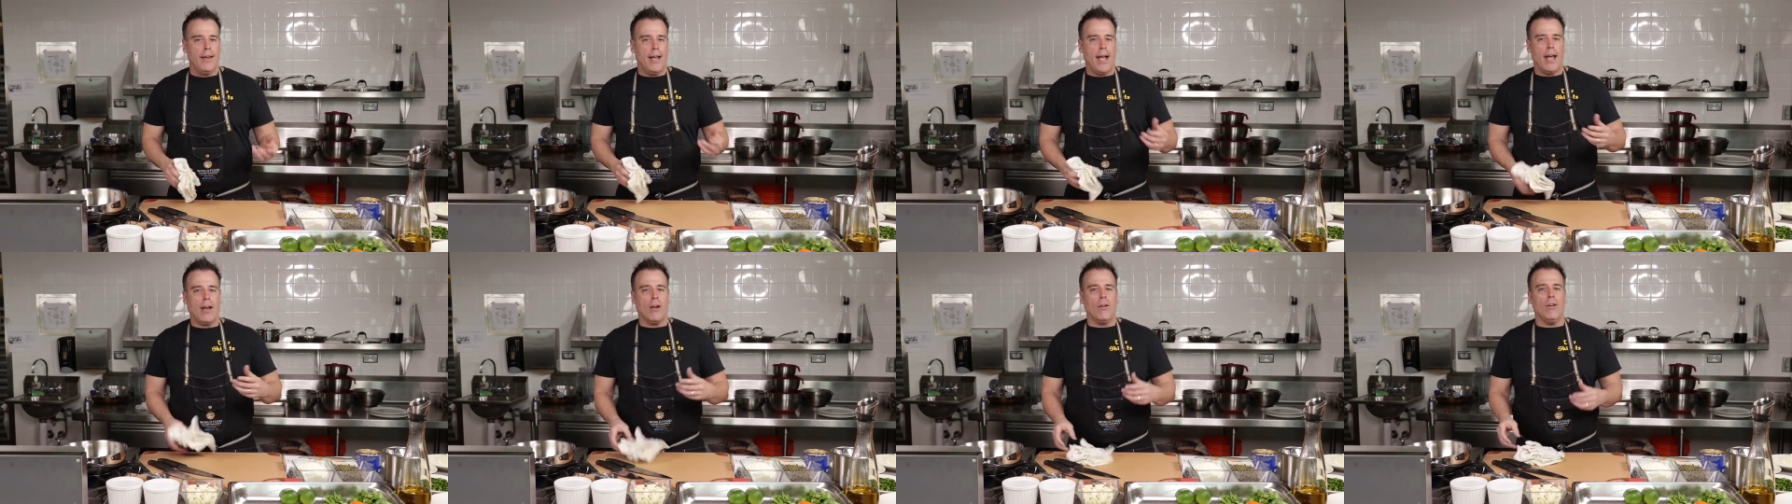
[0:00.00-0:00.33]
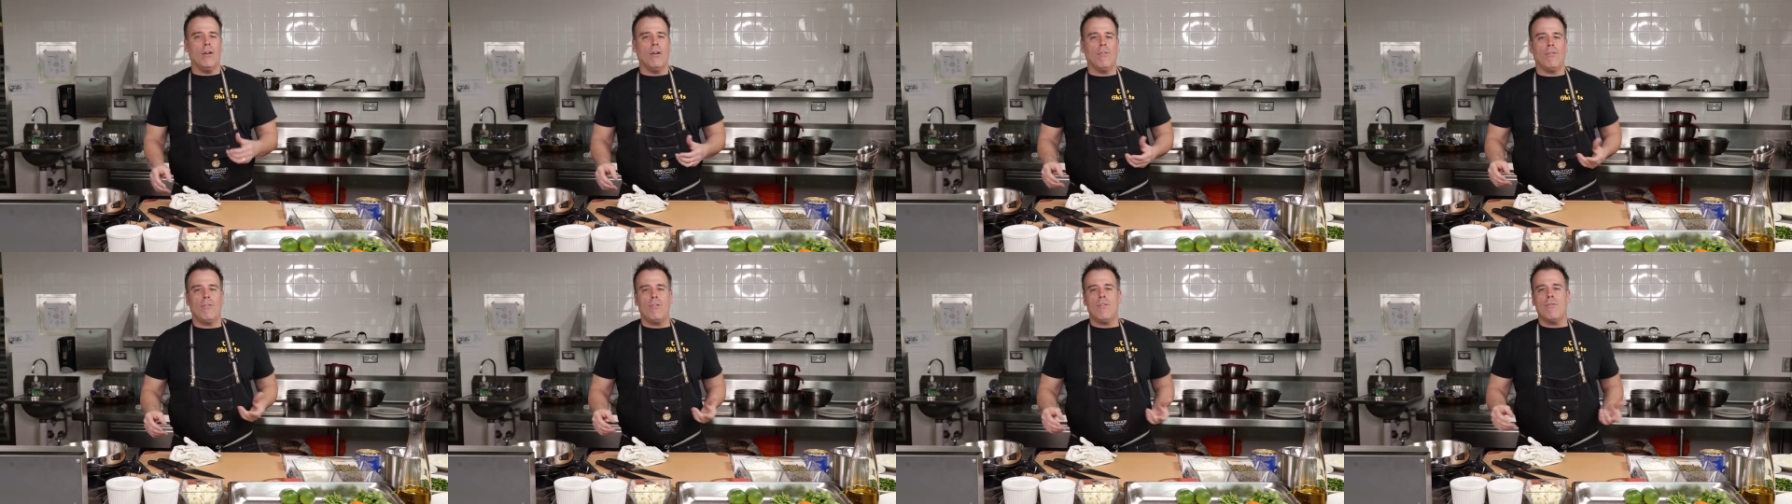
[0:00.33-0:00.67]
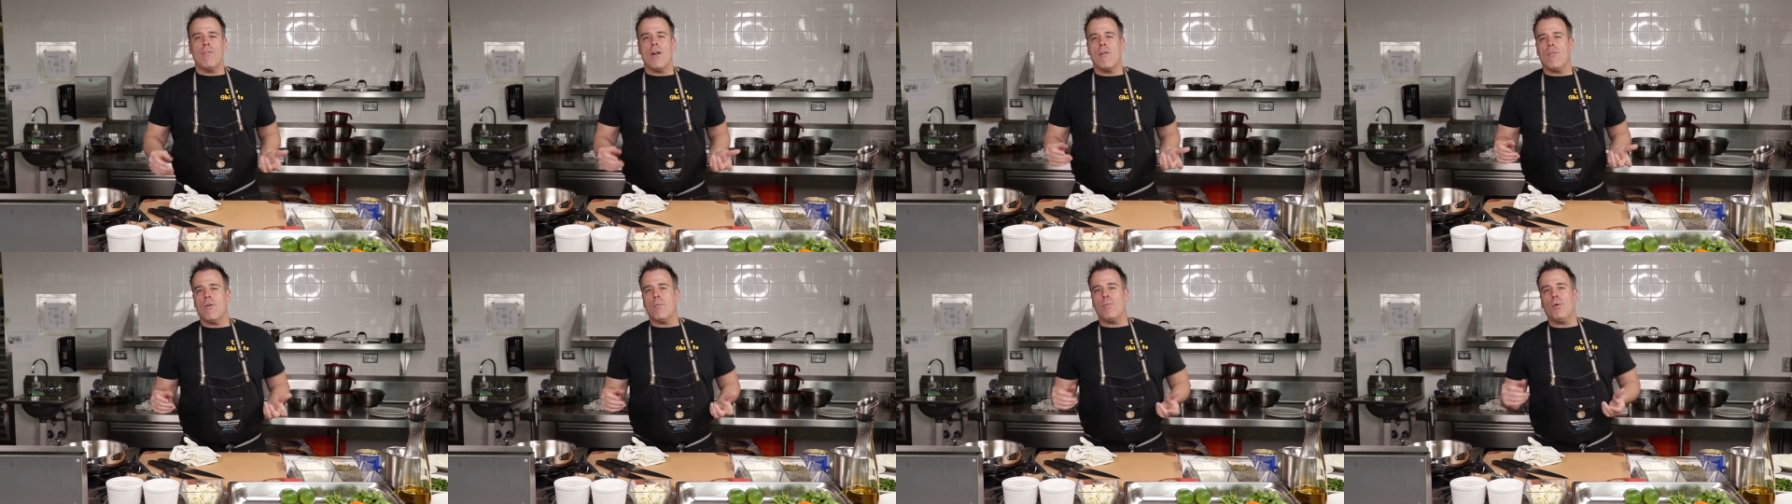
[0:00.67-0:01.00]
I don't know if you've
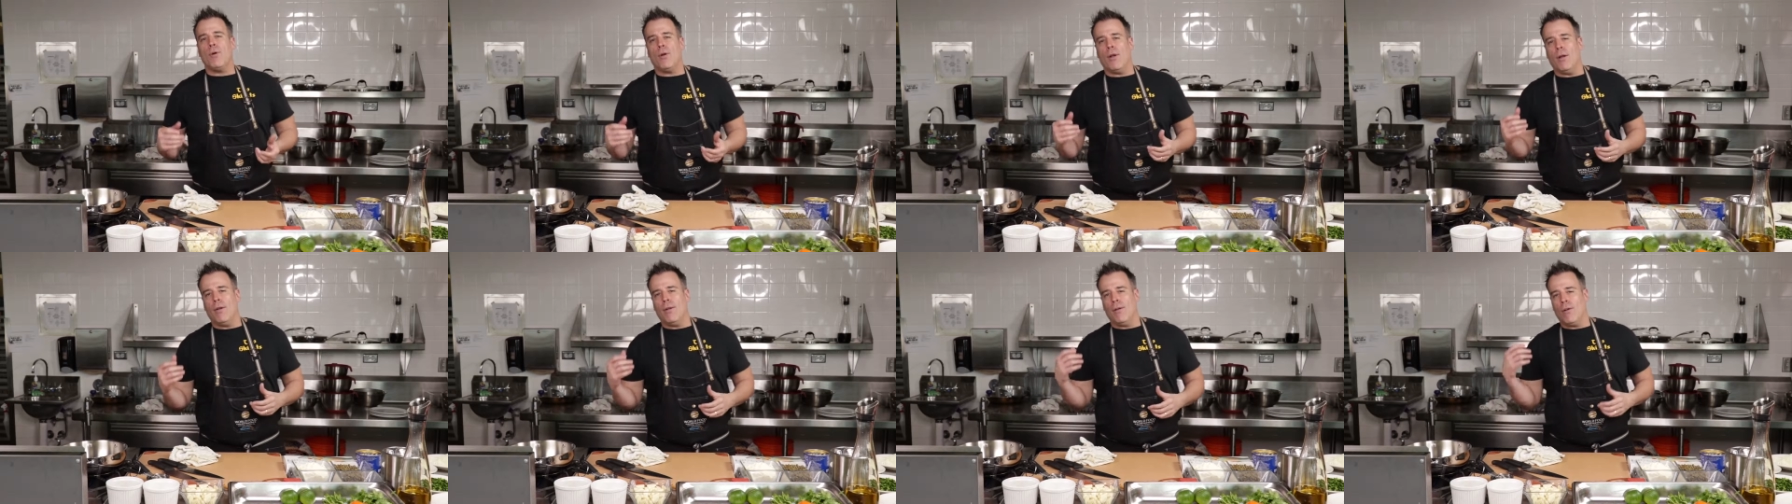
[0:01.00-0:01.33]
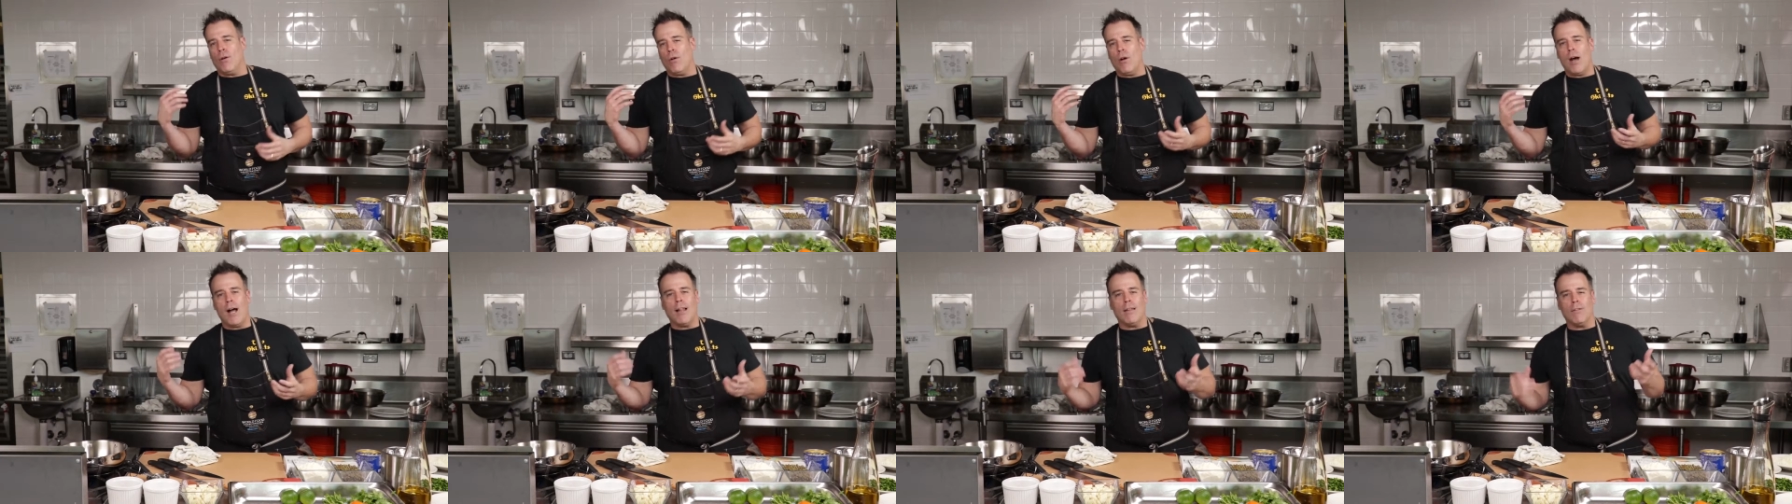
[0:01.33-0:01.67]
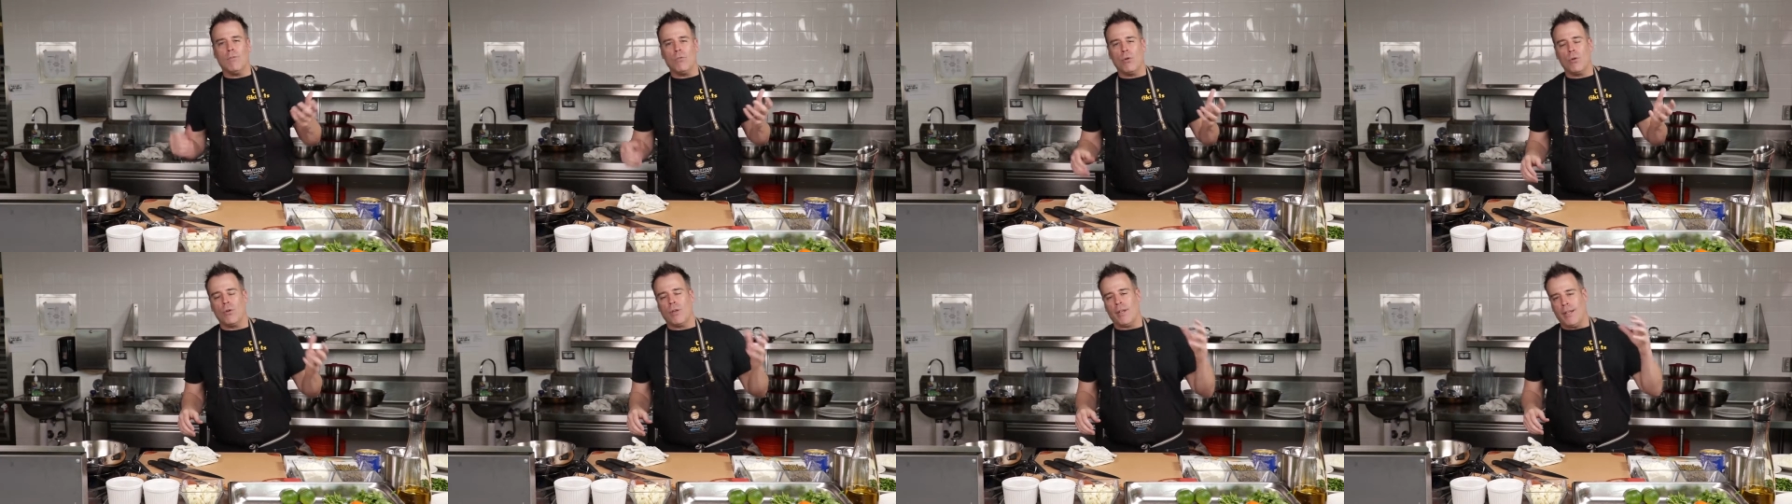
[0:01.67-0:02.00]
ever put
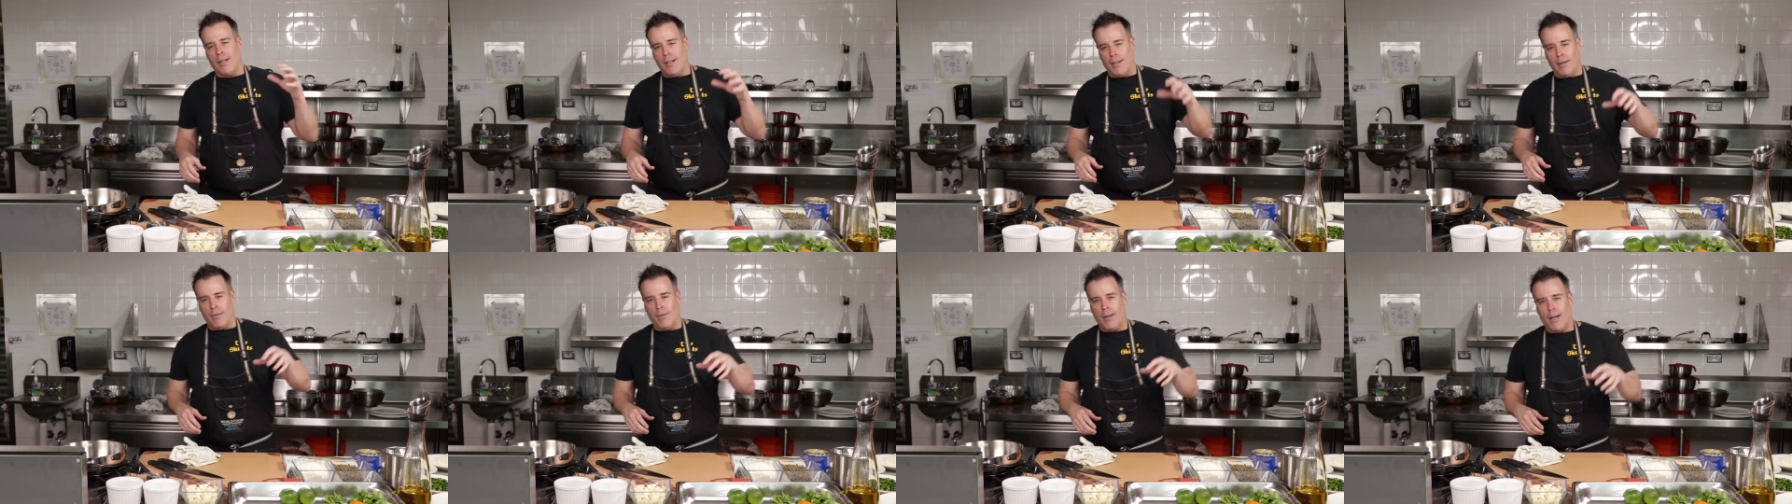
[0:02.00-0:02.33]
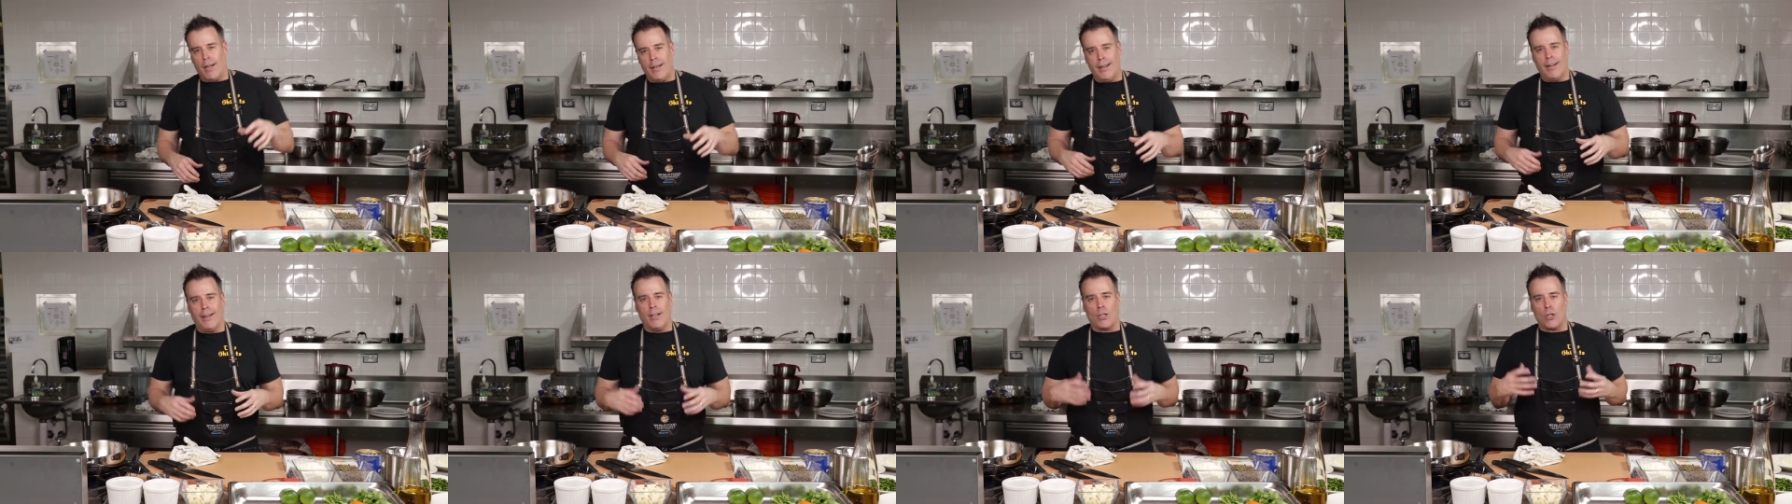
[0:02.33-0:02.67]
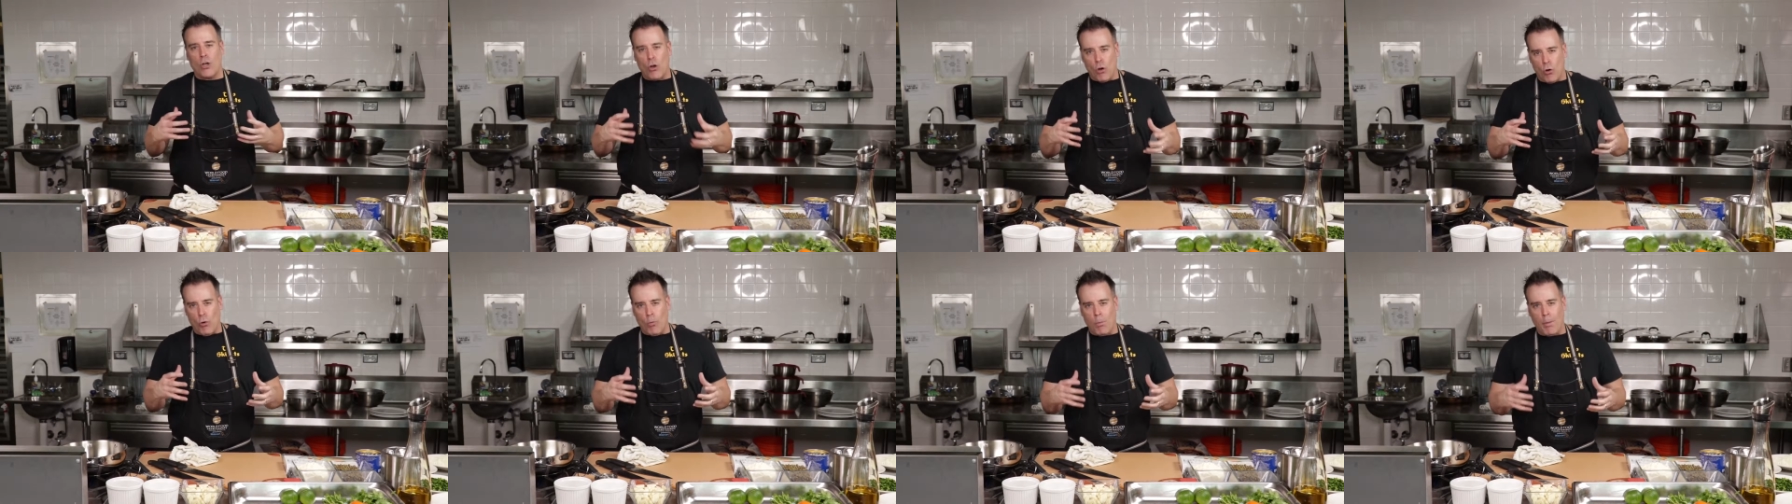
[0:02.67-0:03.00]
olive oil in a
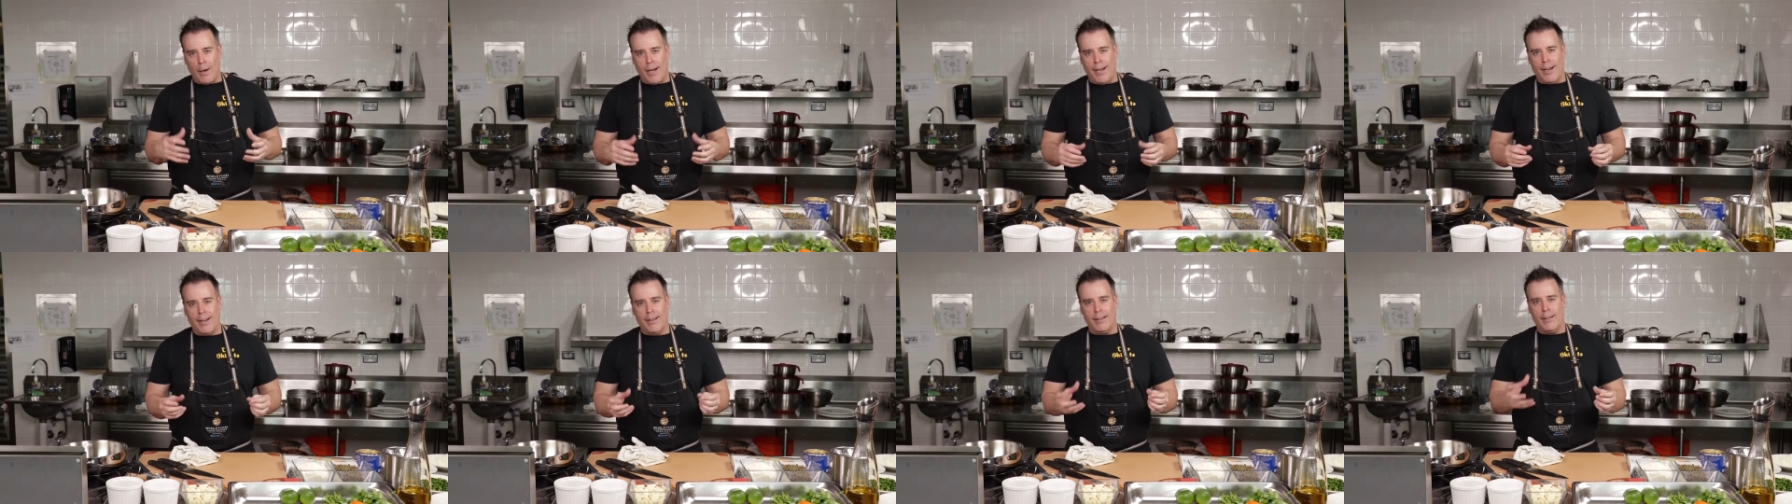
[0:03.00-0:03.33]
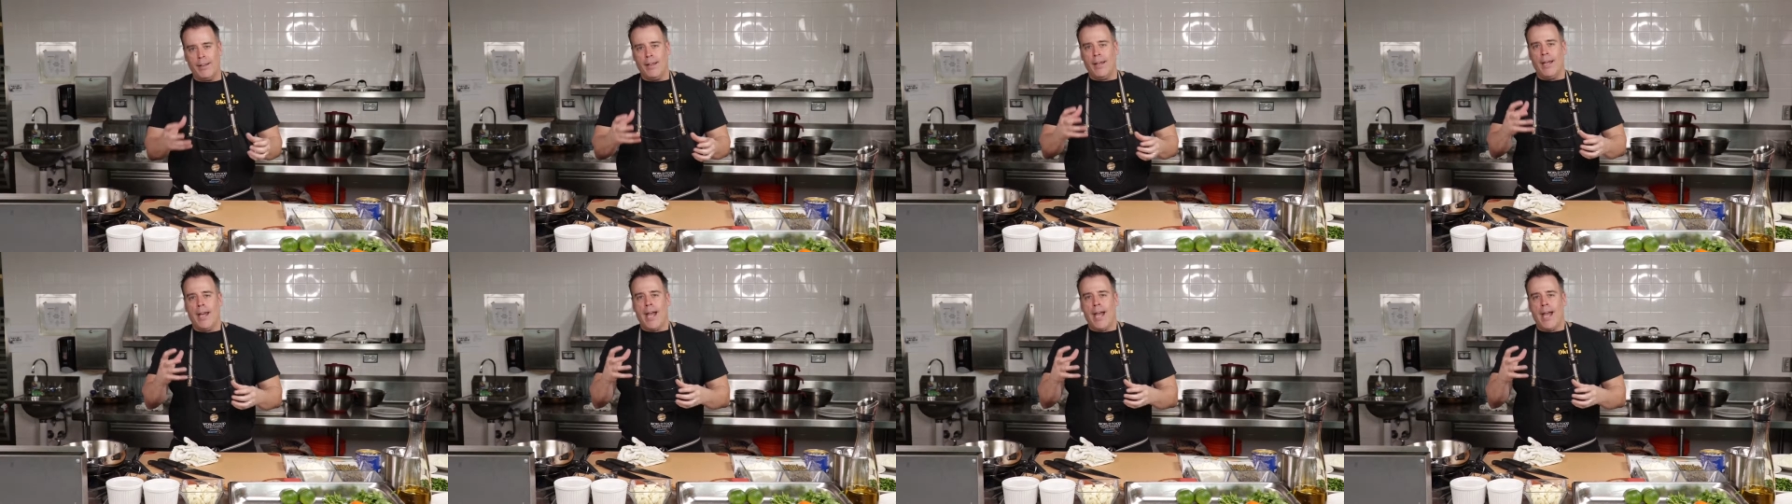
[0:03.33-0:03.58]
cold pan,